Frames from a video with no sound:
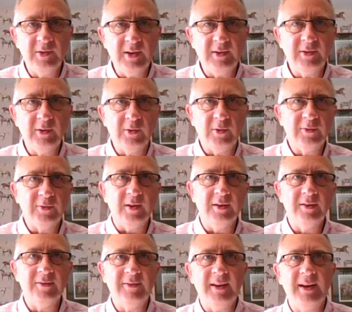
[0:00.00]
Princess, of course,
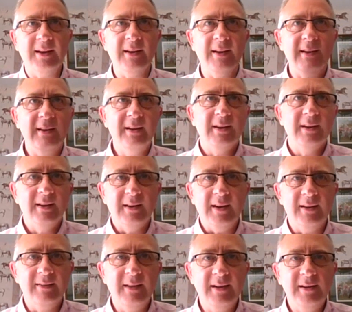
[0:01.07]
flying the flag.
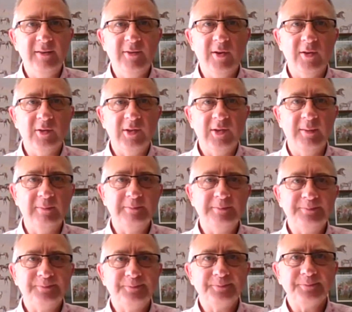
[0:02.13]
And then you've got
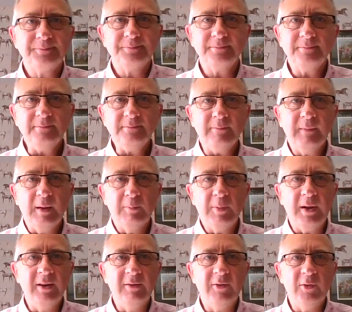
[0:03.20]

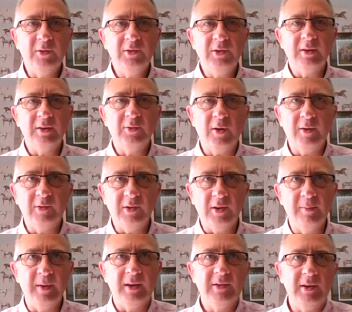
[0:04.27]
plenty of others you can throw into
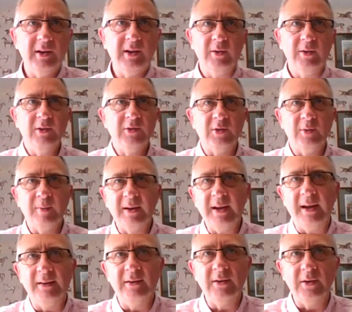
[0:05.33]
the mix, including
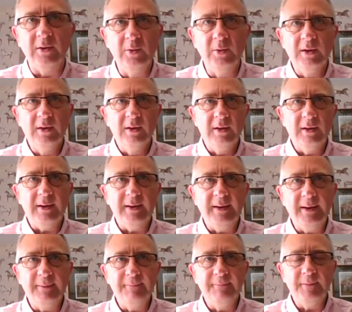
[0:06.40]
Summergand, who
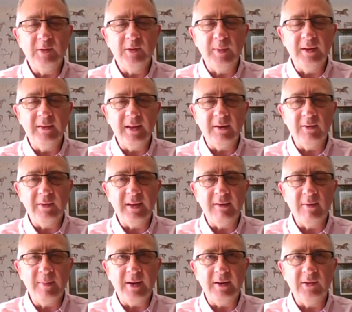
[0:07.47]
has been there or
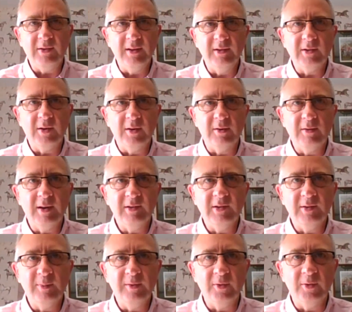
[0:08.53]
thereabouts in these kind of
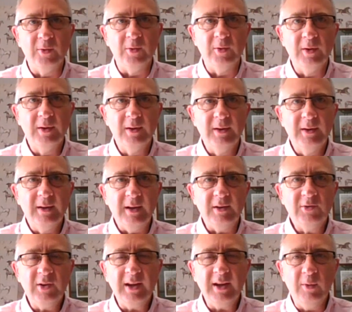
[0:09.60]
races before. A
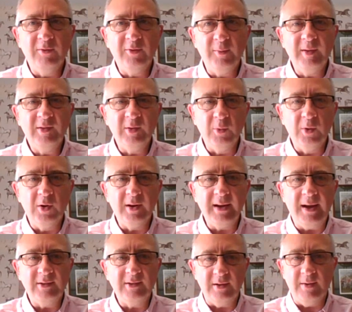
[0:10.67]
tricky one for me to work
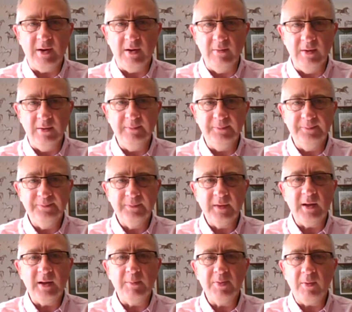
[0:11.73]
out at the moment,
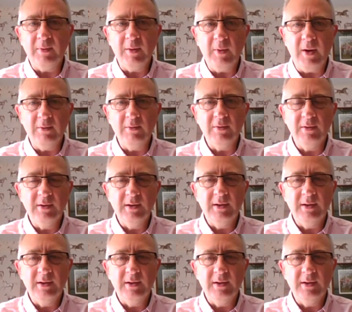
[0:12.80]
and I probably won't